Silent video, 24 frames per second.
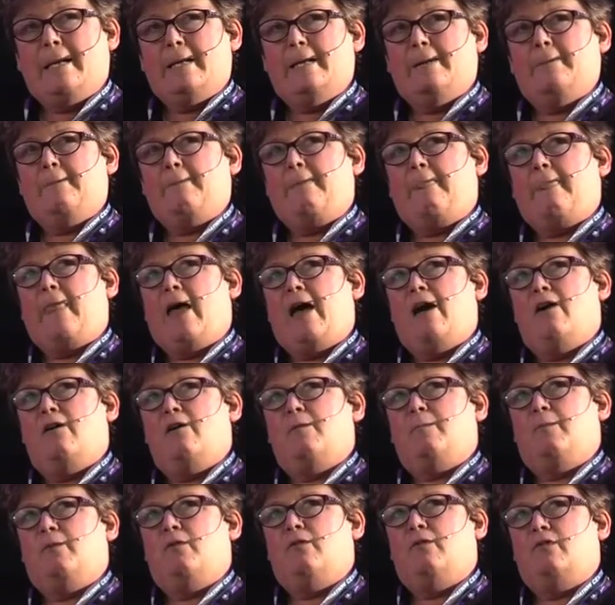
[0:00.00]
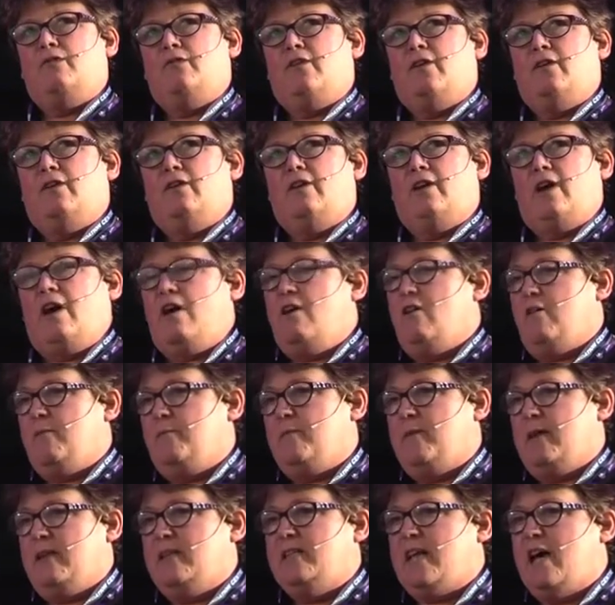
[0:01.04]
Um, our portfolio,
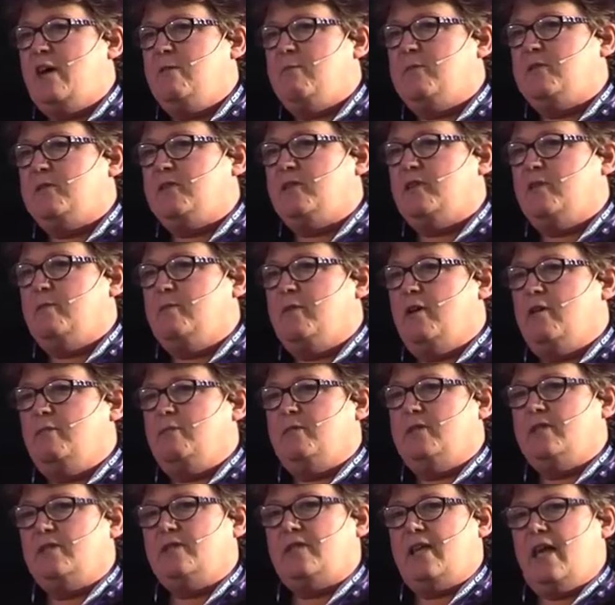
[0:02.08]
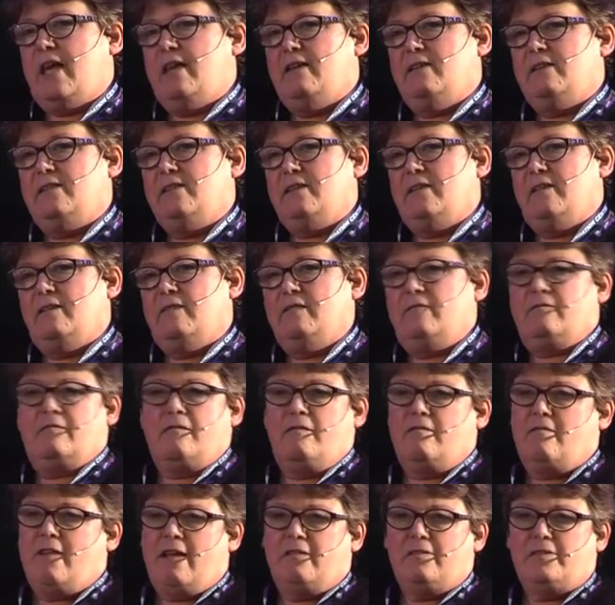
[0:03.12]
our endowment at the moment stands uh,
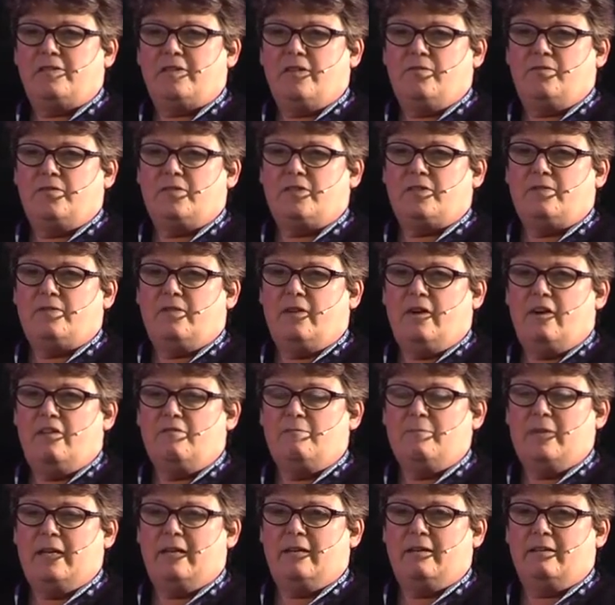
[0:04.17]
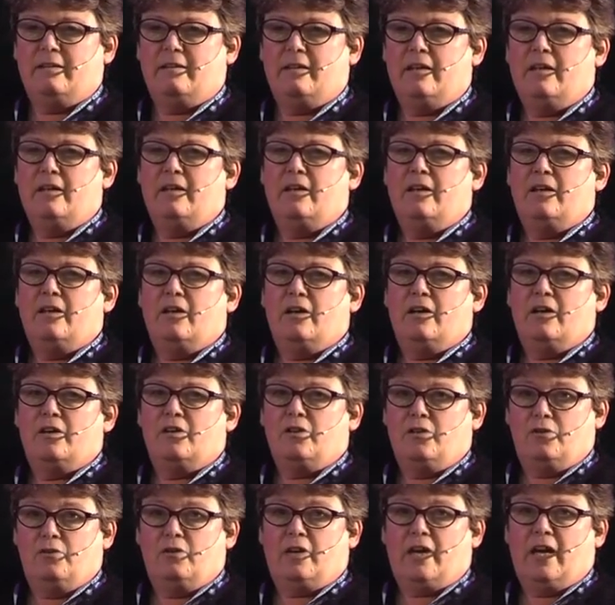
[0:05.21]
around 75 million uh,
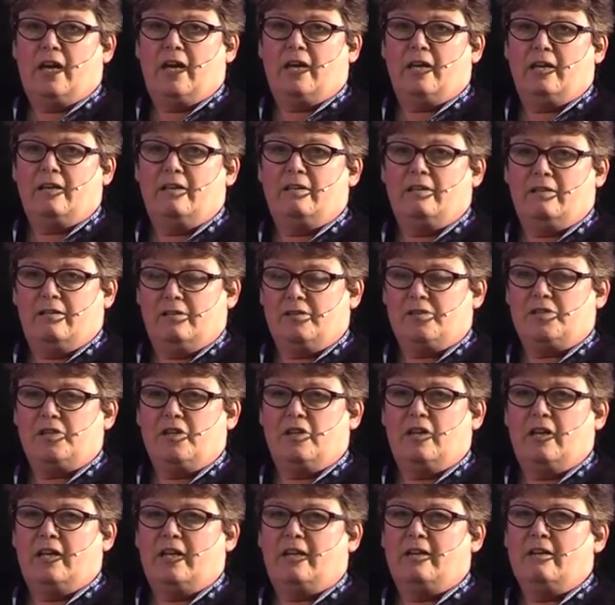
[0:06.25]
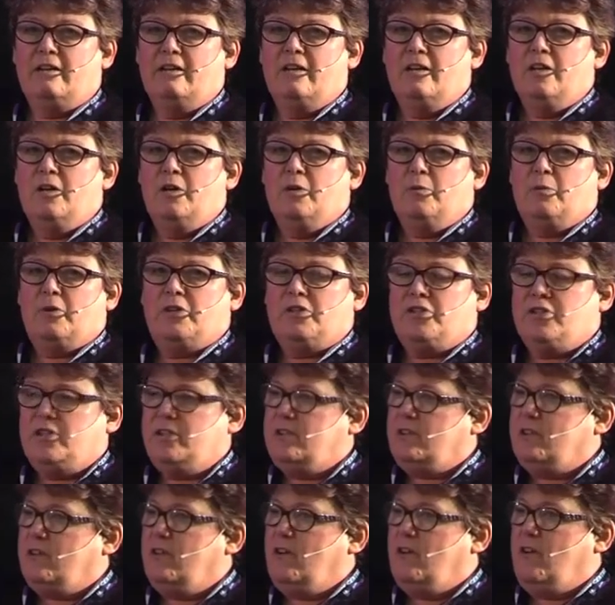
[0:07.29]
UK uh, sterling, which
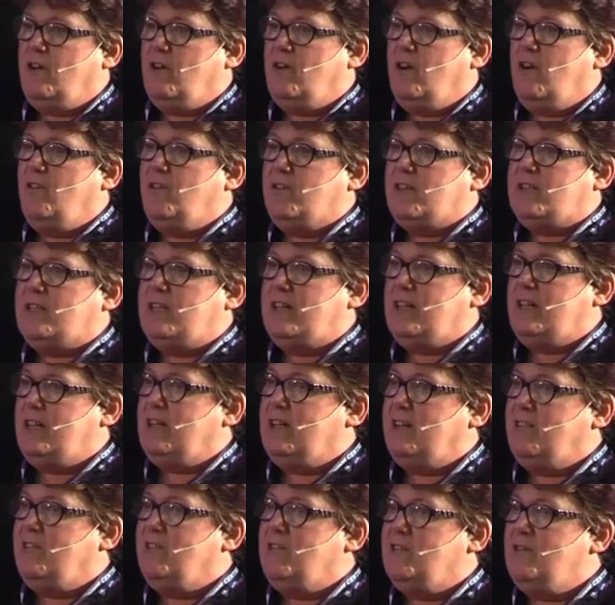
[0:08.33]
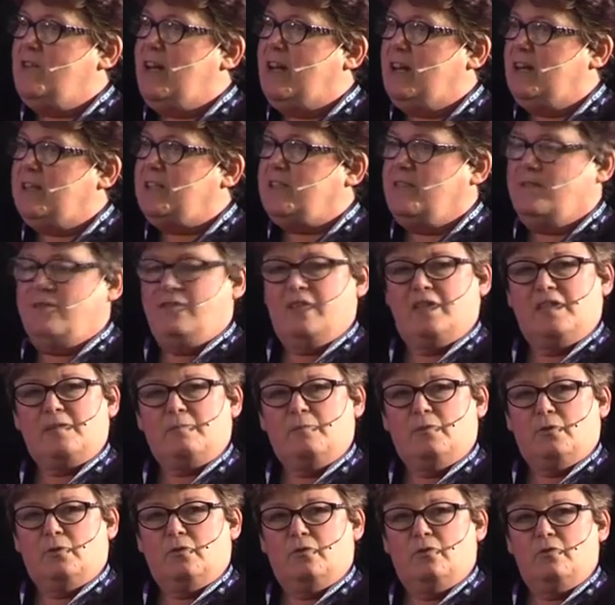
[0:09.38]
is obviously relatively
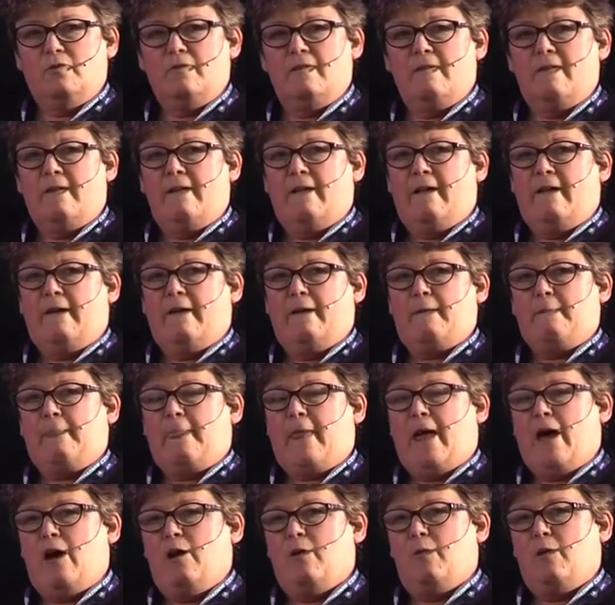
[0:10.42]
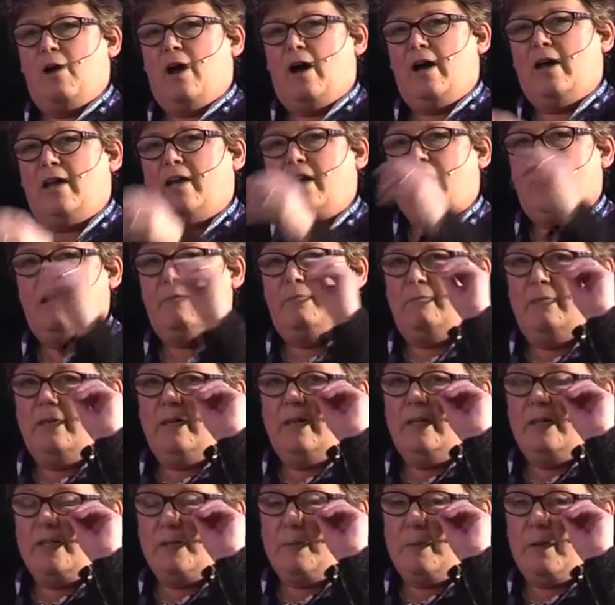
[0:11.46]
small. Um, our, I came
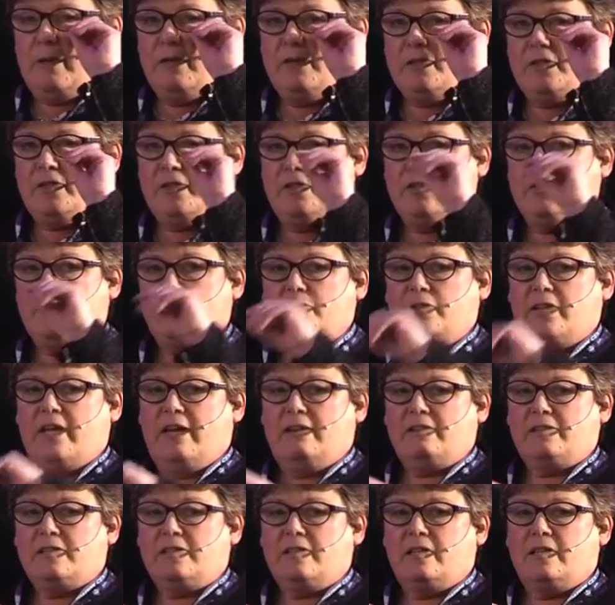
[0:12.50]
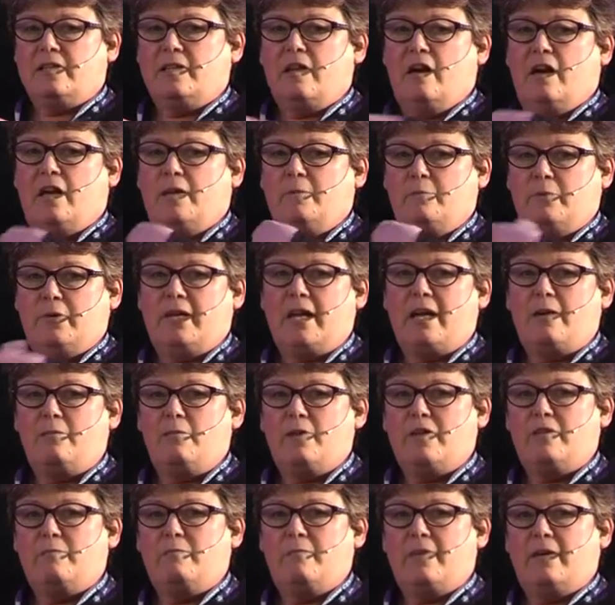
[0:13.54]
into post in 2009, bringing
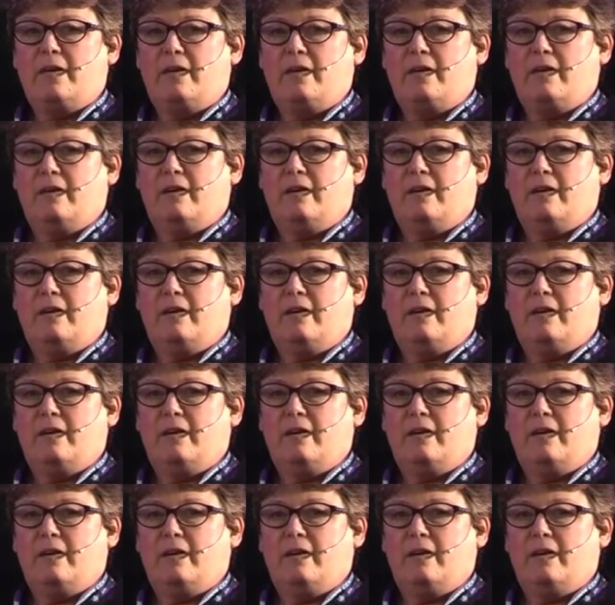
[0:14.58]
with me